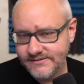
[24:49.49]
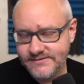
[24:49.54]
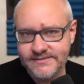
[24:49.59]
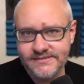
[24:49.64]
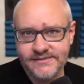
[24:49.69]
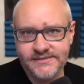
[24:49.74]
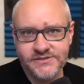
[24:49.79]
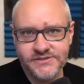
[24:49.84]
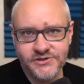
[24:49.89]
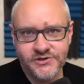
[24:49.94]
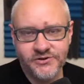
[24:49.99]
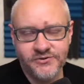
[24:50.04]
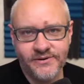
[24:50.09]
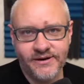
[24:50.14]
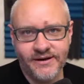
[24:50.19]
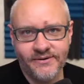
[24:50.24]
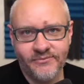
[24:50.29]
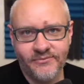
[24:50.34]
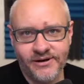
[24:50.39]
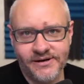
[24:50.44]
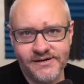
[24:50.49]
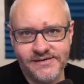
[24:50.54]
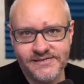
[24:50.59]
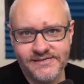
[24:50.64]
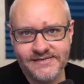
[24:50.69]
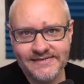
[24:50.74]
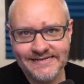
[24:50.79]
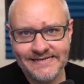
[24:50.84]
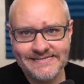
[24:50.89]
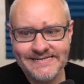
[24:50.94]
to do, and I wanted to
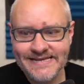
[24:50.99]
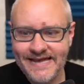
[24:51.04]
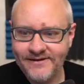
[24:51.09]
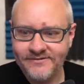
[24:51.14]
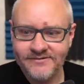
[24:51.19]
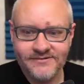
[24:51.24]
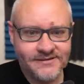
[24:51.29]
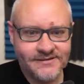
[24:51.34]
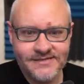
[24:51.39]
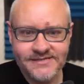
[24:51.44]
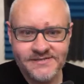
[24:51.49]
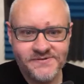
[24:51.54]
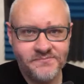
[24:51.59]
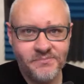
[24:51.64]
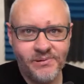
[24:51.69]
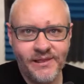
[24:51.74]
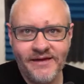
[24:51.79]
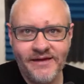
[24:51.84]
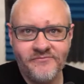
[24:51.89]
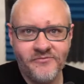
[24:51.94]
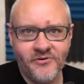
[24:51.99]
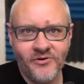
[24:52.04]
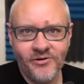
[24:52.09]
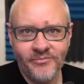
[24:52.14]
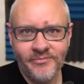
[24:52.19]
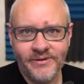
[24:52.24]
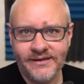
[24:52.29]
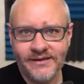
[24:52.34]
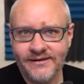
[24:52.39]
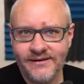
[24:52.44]
test out this platform
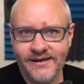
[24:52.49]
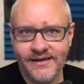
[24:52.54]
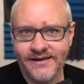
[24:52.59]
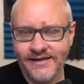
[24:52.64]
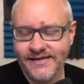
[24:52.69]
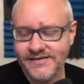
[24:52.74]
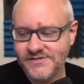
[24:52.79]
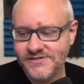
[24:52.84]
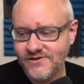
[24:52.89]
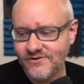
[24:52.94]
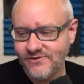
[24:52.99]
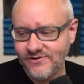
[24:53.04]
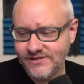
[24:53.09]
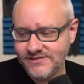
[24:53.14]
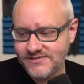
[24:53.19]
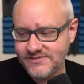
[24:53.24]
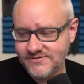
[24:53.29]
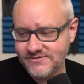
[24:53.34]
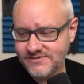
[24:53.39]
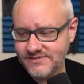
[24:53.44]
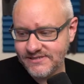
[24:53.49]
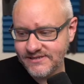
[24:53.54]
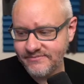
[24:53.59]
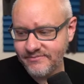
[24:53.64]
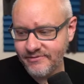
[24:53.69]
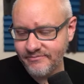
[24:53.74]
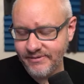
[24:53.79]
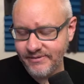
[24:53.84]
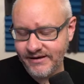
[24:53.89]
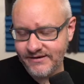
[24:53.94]
and get to know our listeners a little
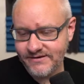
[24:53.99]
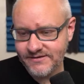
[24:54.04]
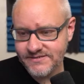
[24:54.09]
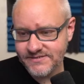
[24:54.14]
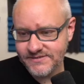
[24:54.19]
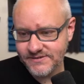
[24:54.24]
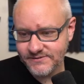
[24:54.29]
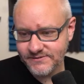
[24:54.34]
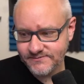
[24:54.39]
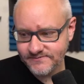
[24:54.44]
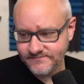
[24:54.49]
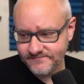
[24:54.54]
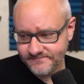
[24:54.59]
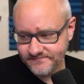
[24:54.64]
bit better. So